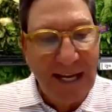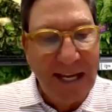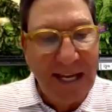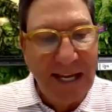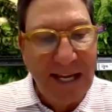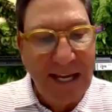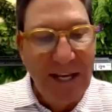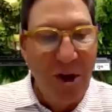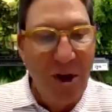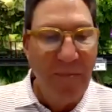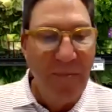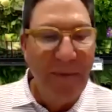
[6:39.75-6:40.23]

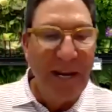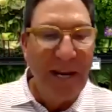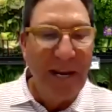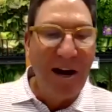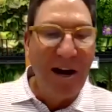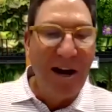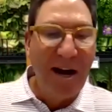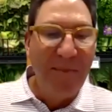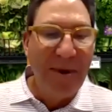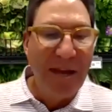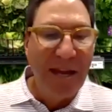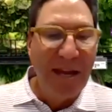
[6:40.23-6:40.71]
Naomi
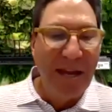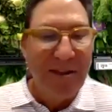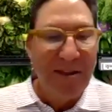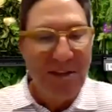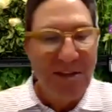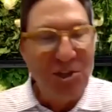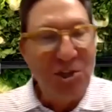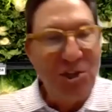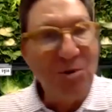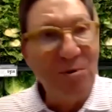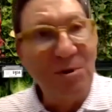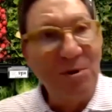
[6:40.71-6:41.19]
commented
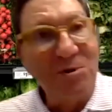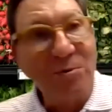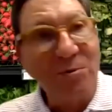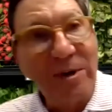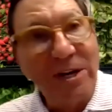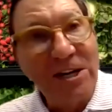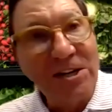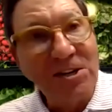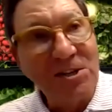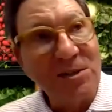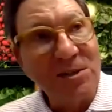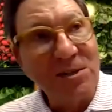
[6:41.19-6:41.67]
that she was
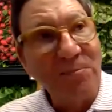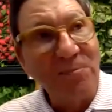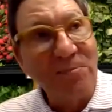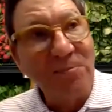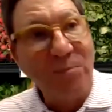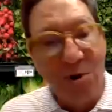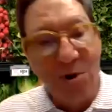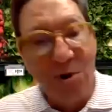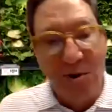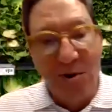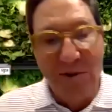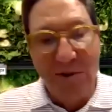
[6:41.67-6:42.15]
raised
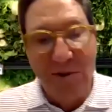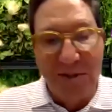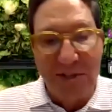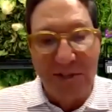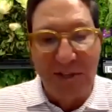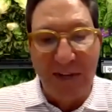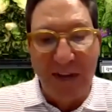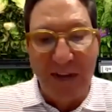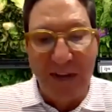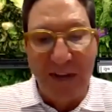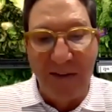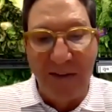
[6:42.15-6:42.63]
spoiled and
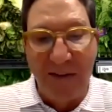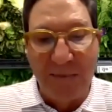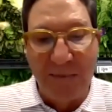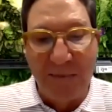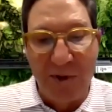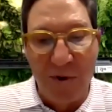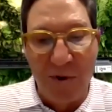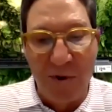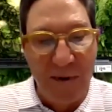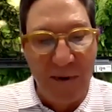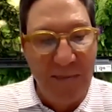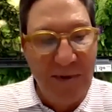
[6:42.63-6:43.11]
self
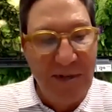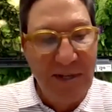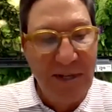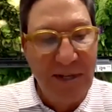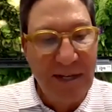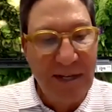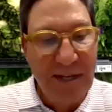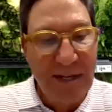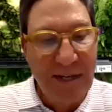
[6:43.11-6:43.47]
absorbed,